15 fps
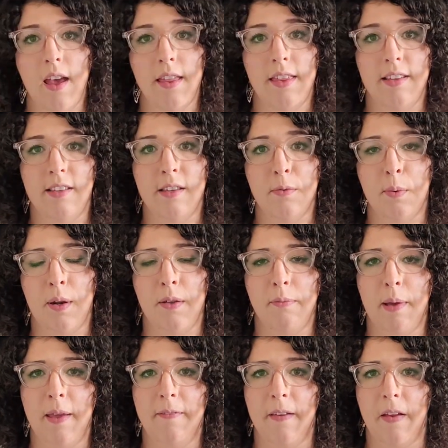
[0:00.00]
This is one of
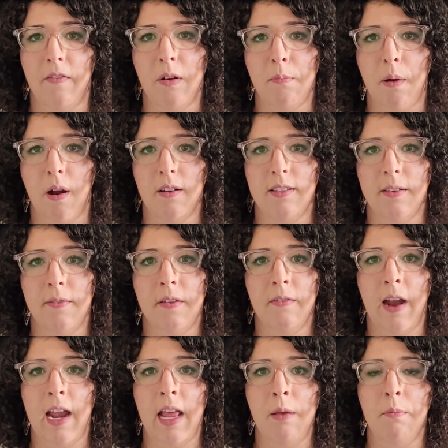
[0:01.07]
my favorite parts of the
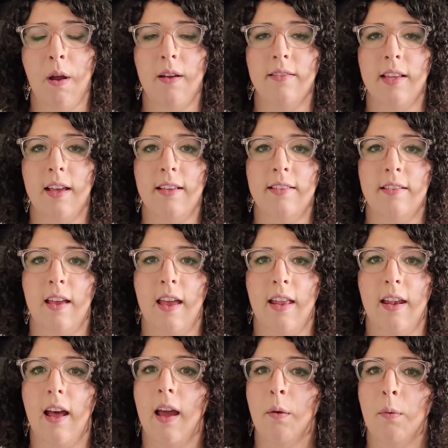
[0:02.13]
writing process,
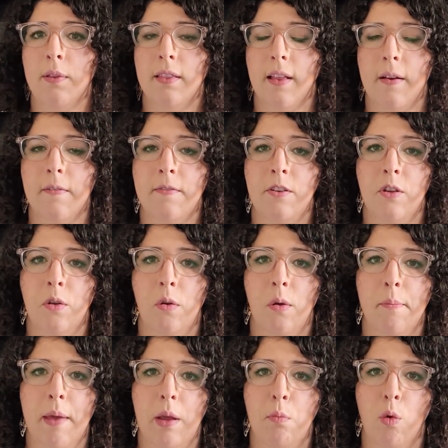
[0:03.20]
and I would love to
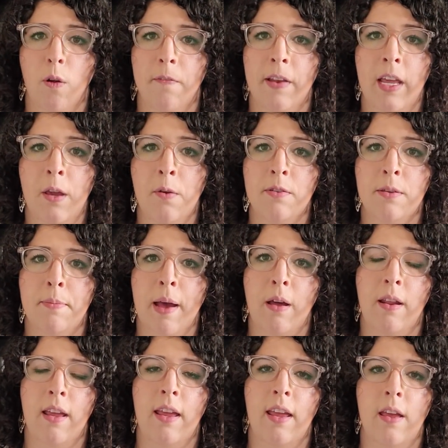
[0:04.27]
make more videos about
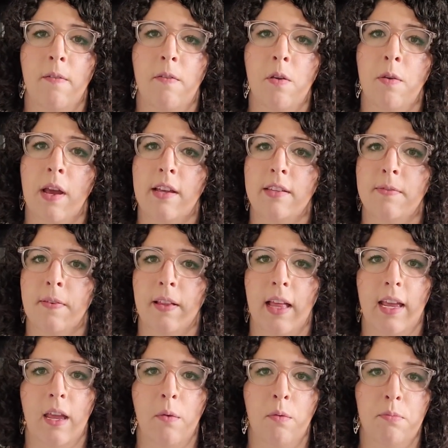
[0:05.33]
it if you guys feel
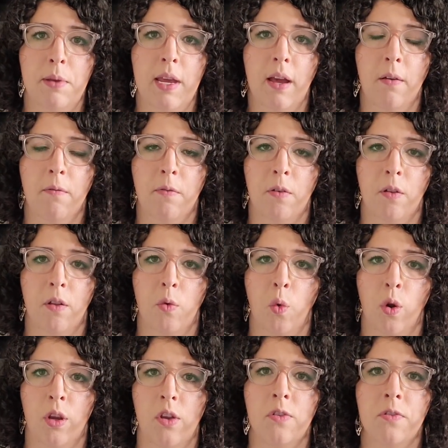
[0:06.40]
like it would be helpful
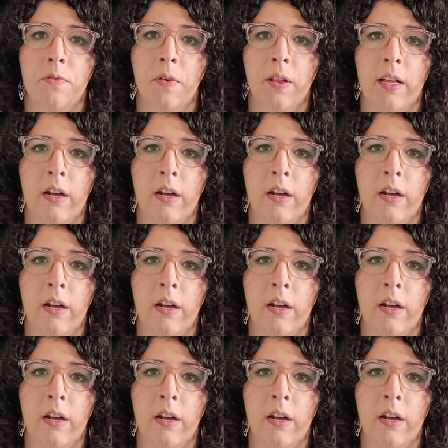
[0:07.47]
or useful